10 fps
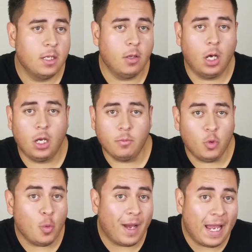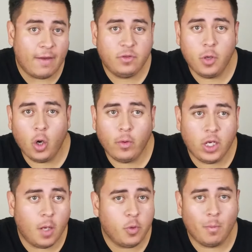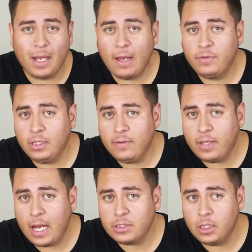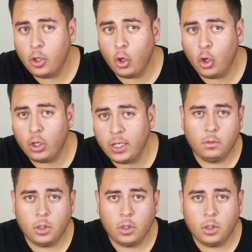You might have to hurry up. You might have to leave the house a little early.